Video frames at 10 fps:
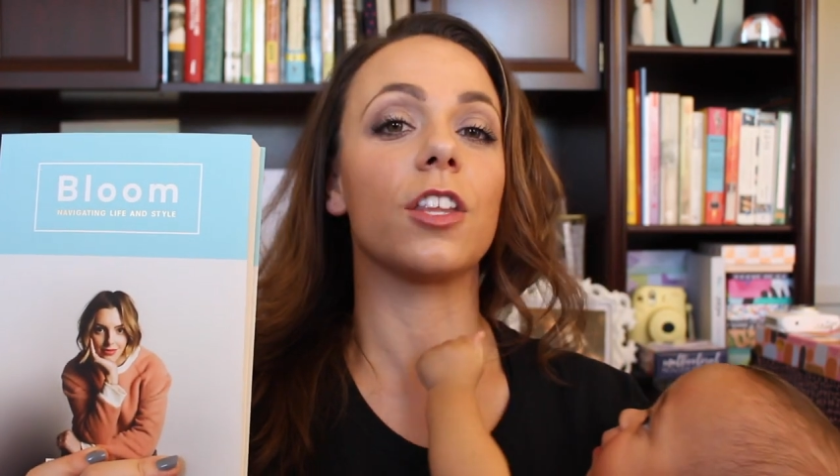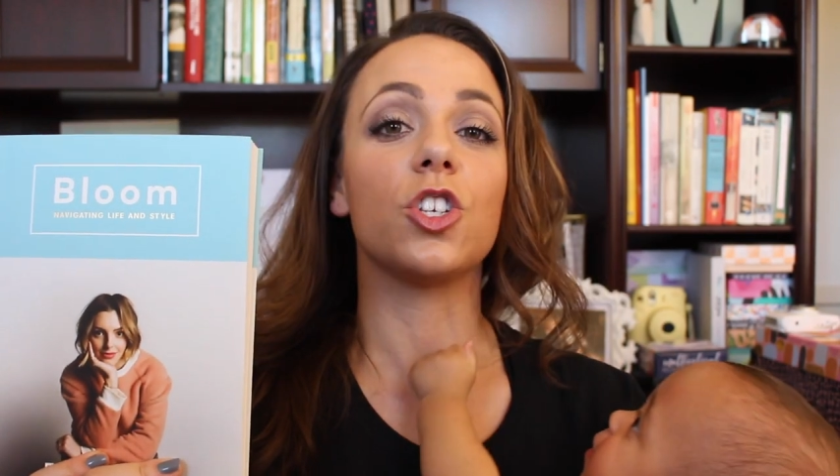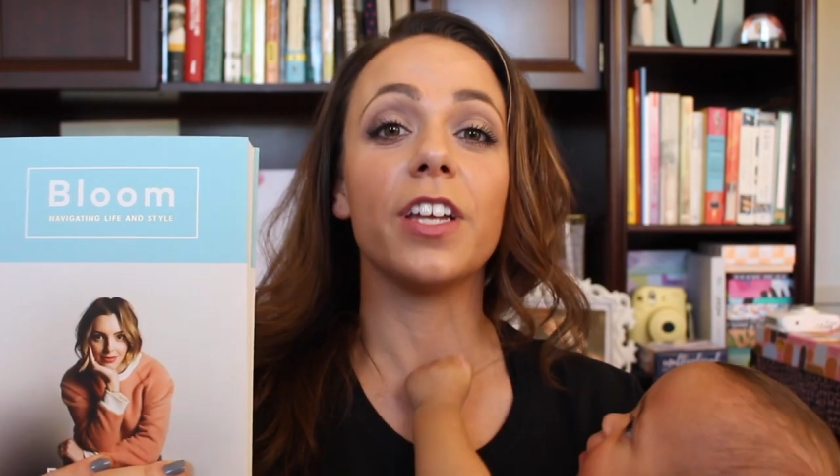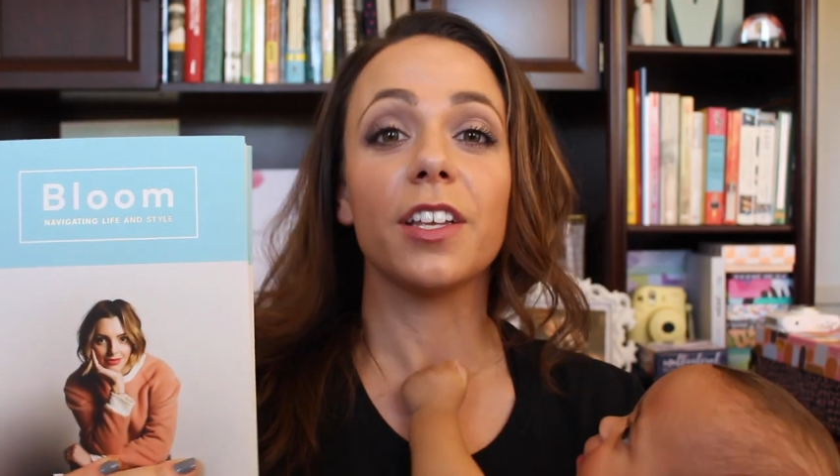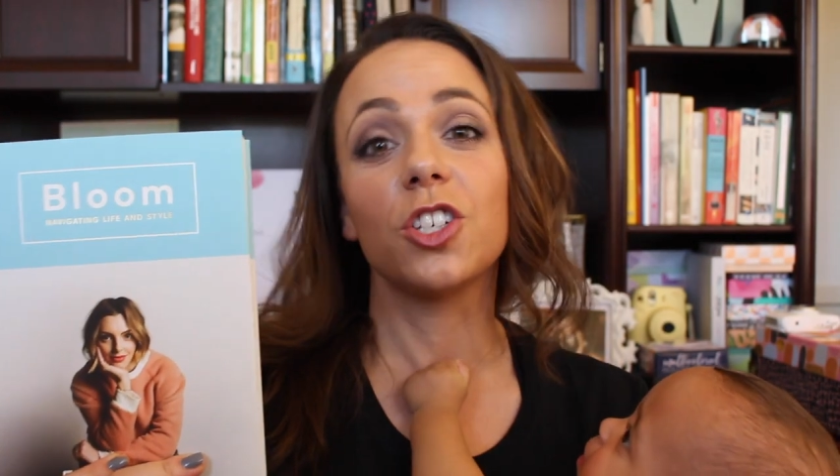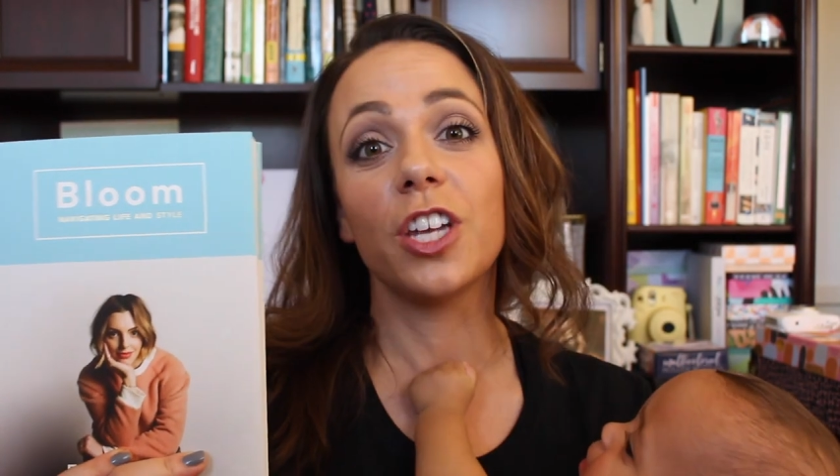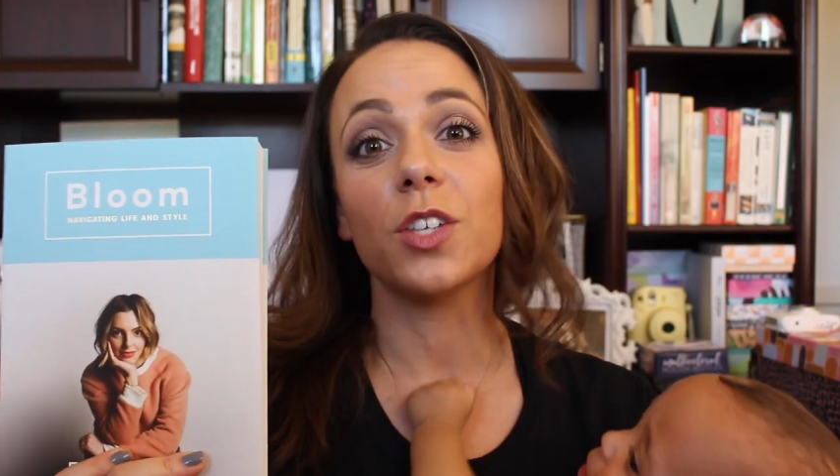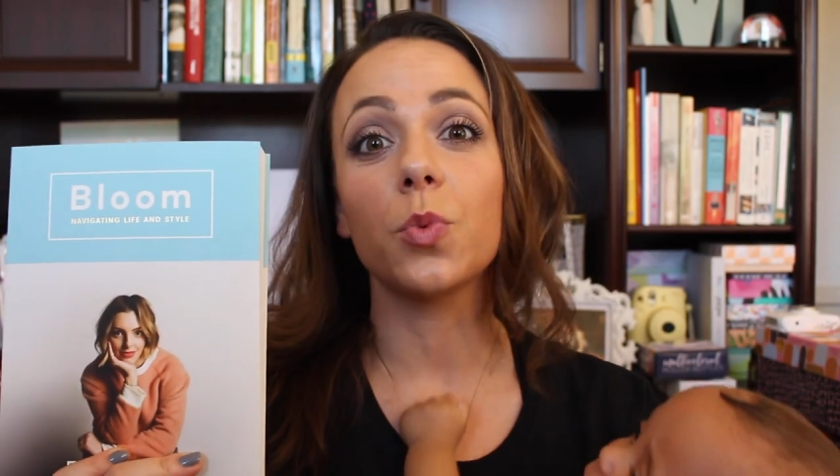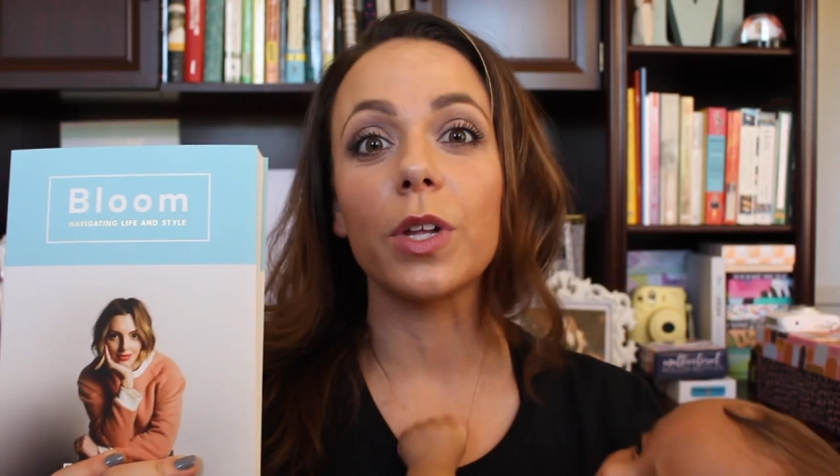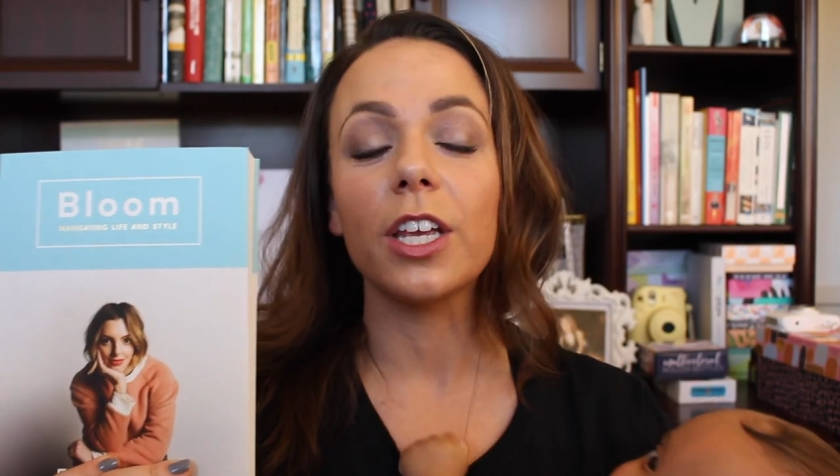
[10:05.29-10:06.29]
she, she
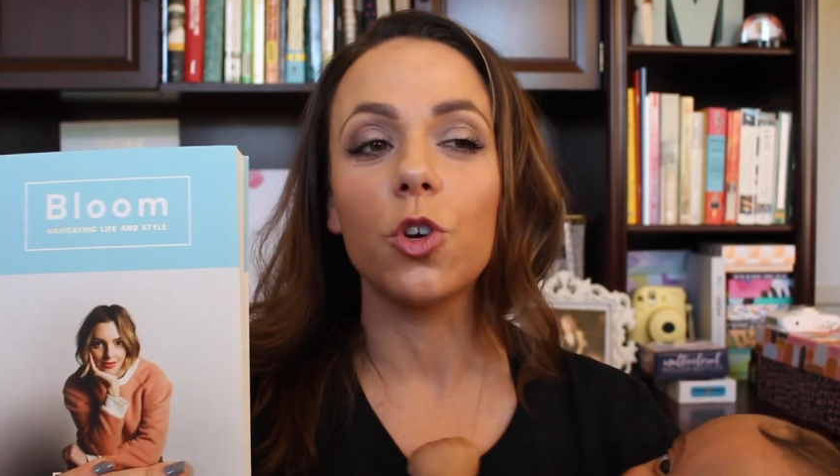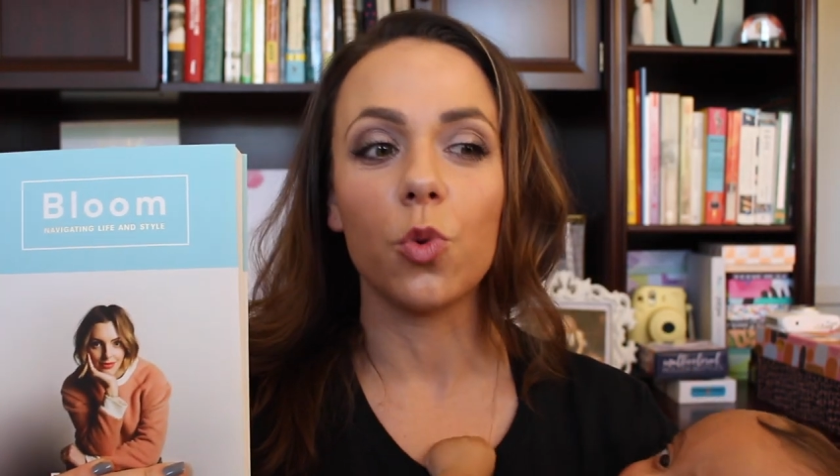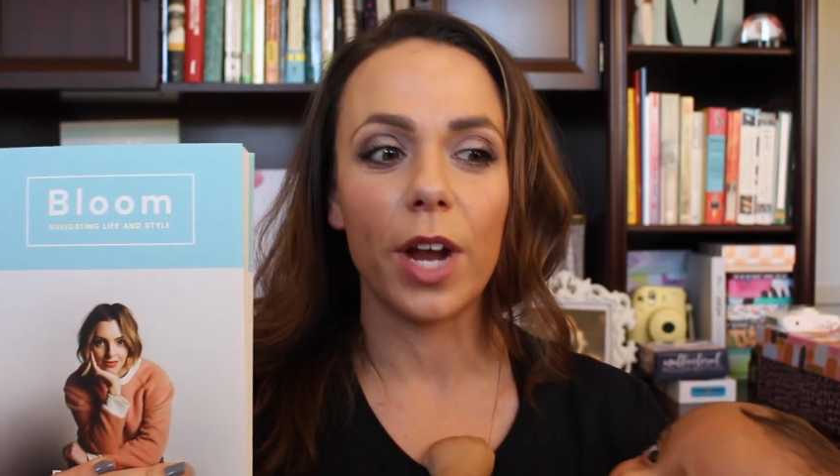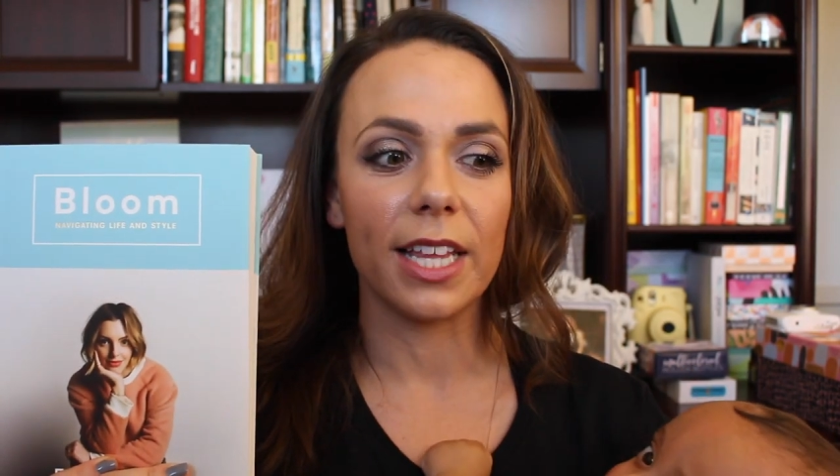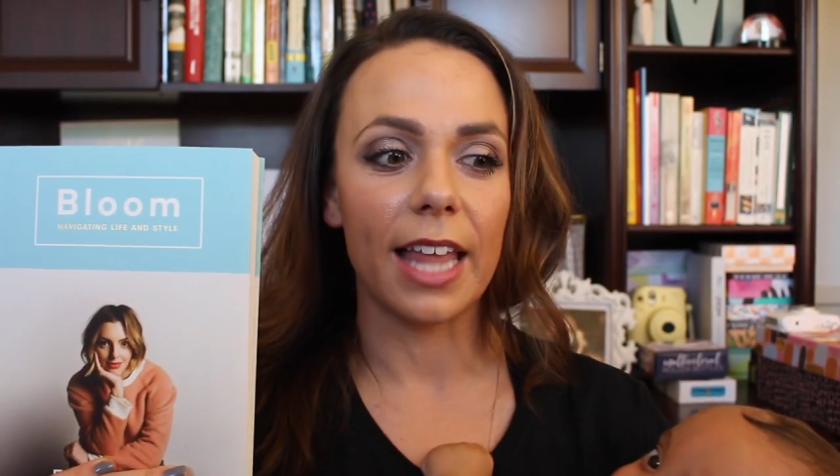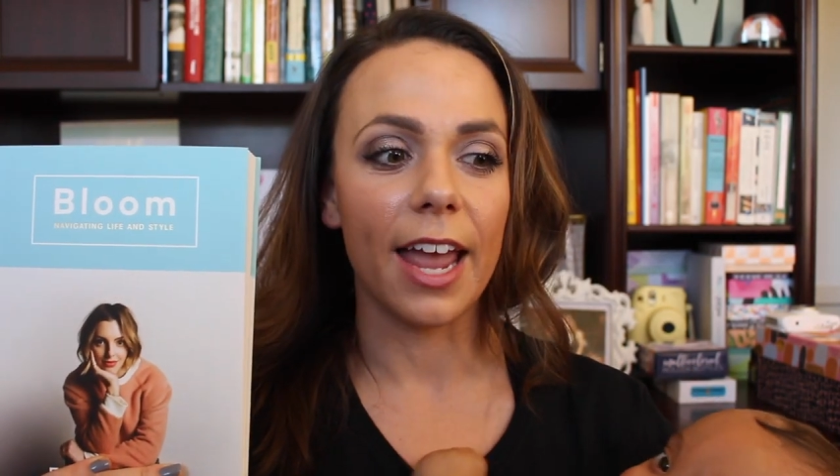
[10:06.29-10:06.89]
has really great